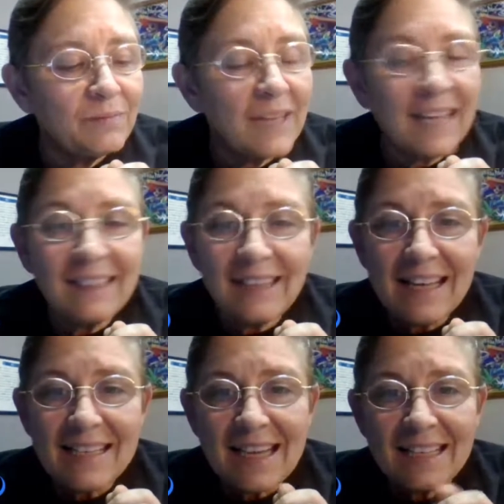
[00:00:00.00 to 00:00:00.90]
And like
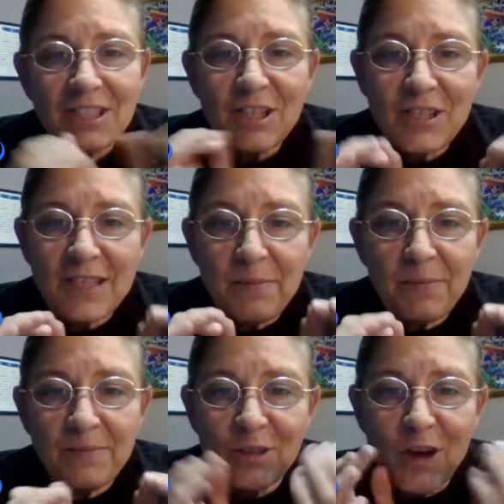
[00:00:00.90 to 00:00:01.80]
I said, just sip,
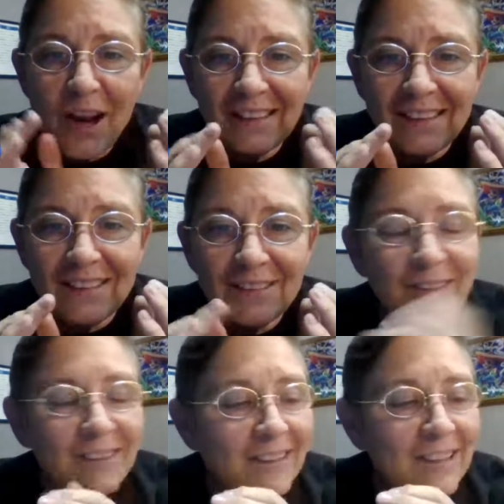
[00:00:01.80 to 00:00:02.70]
try a little.
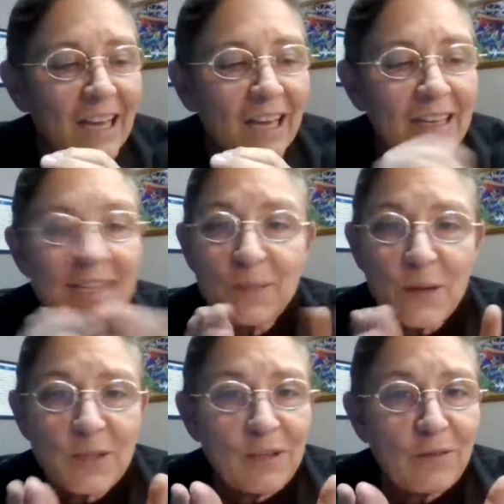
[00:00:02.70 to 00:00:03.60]
And
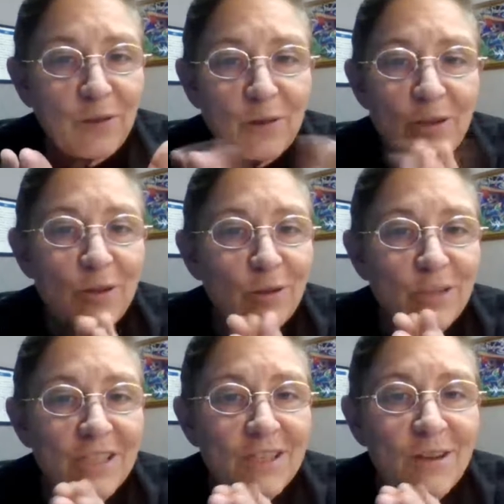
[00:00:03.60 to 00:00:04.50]
especially if you're new,
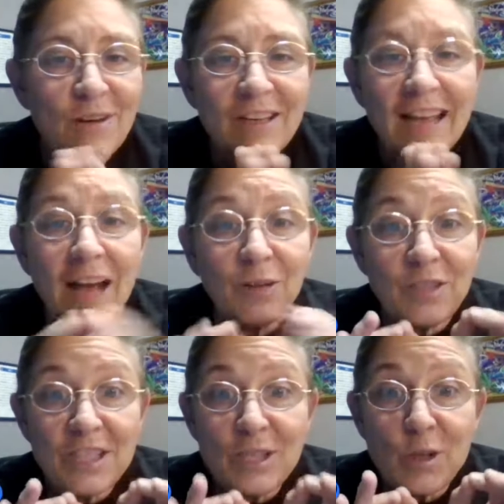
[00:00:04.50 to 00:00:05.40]
just starting out,
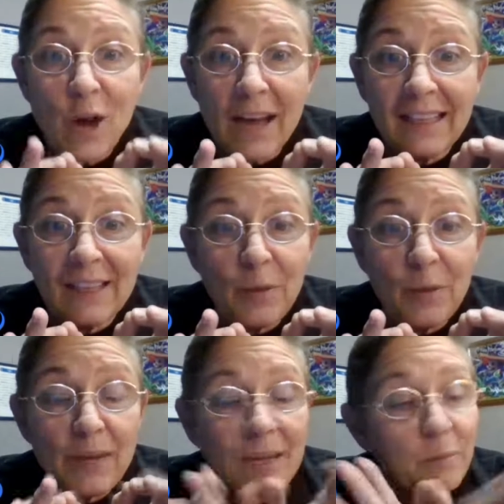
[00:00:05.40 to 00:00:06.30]
just try a little
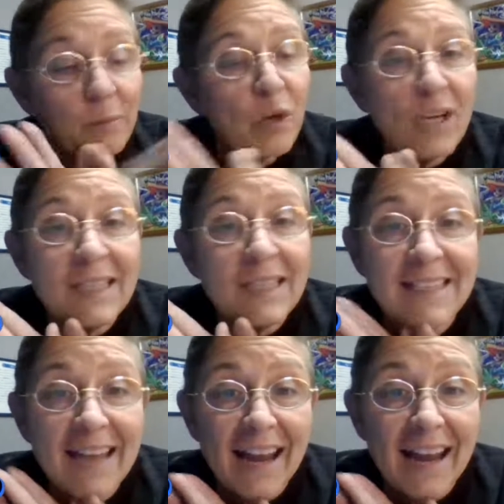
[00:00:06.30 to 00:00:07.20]
bit and put it
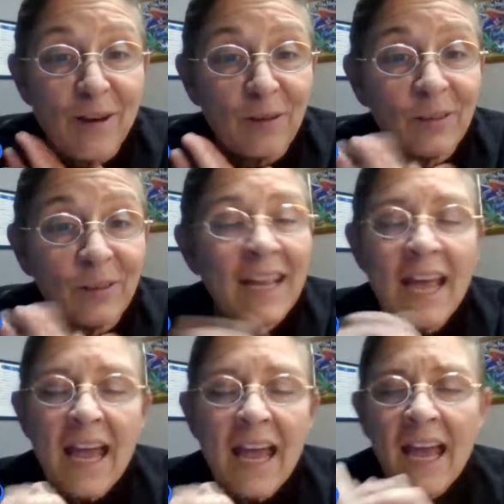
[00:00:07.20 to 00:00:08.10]
down
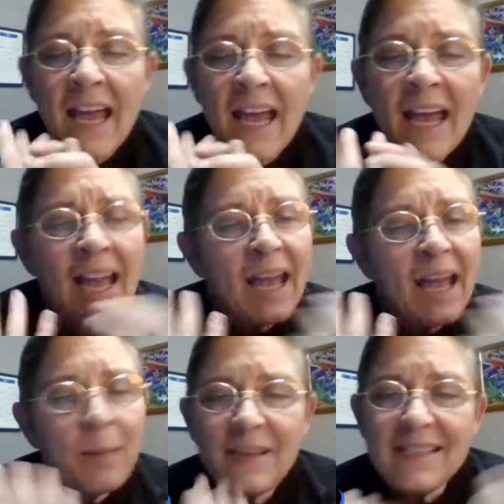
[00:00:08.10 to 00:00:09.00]

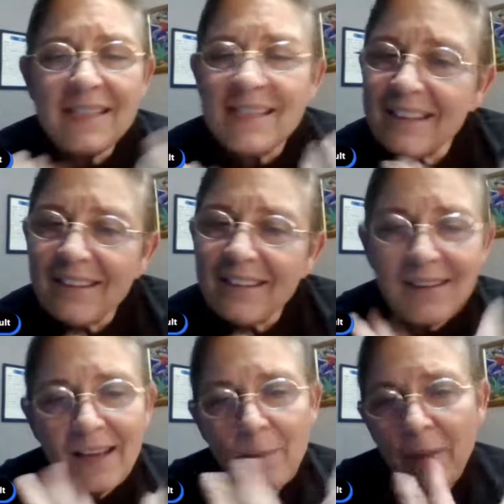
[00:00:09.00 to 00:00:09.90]
and be still
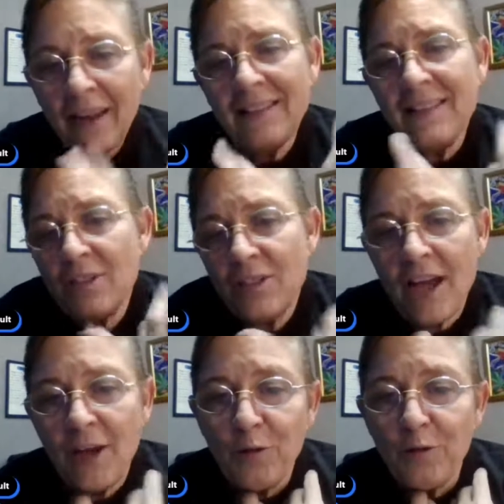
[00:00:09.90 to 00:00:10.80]
and pay attention to
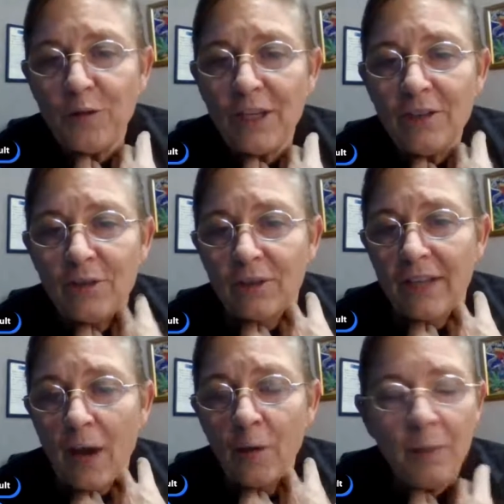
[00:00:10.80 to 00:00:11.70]
how you feel
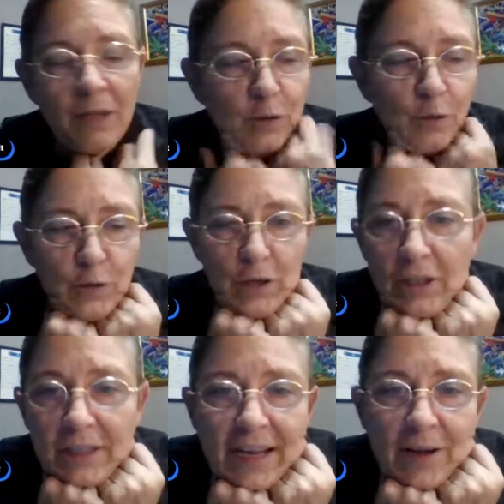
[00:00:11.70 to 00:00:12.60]
and how it makes you
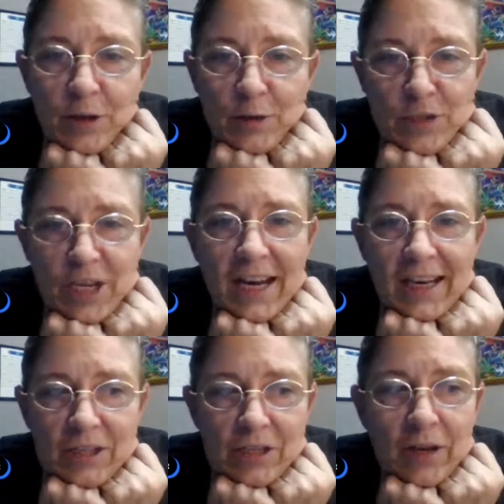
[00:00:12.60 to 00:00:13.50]
feel and how you change.